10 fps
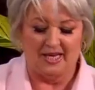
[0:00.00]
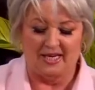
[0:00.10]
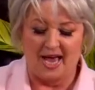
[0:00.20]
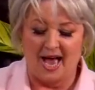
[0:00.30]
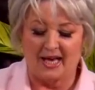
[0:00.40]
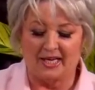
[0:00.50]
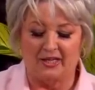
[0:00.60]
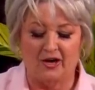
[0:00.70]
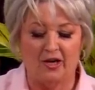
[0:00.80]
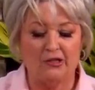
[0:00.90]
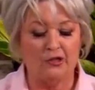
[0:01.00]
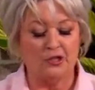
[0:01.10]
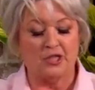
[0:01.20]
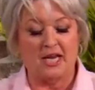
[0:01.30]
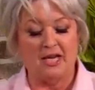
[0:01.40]
And I can
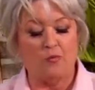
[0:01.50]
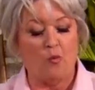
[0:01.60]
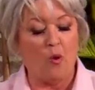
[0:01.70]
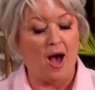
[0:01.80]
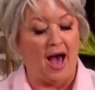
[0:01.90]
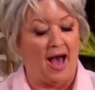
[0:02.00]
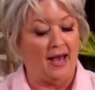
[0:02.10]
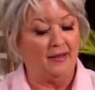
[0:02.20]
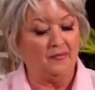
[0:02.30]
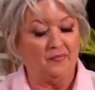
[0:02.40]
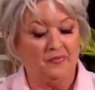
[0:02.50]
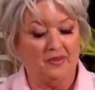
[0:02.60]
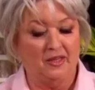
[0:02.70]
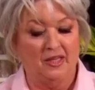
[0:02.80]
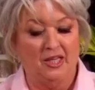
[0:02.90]
understand why
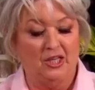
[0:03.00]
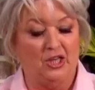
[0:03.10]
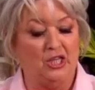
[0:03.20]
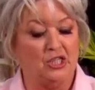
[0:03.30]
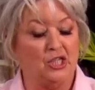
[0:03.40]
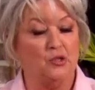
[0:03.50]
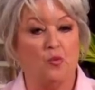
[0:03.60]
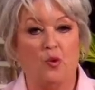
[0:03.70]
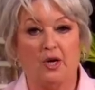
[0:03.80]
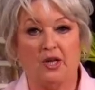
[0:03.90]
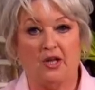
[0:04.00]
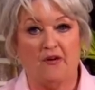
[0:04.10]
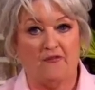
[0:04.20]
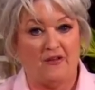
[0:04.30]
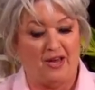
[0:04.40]
this is one of
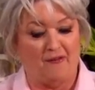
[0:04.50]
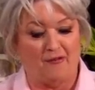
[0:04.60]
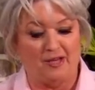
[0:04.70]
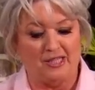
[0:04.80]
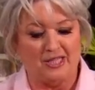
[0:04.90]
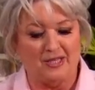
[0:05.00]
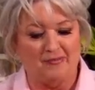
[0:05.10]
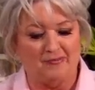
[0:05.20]
their favorites.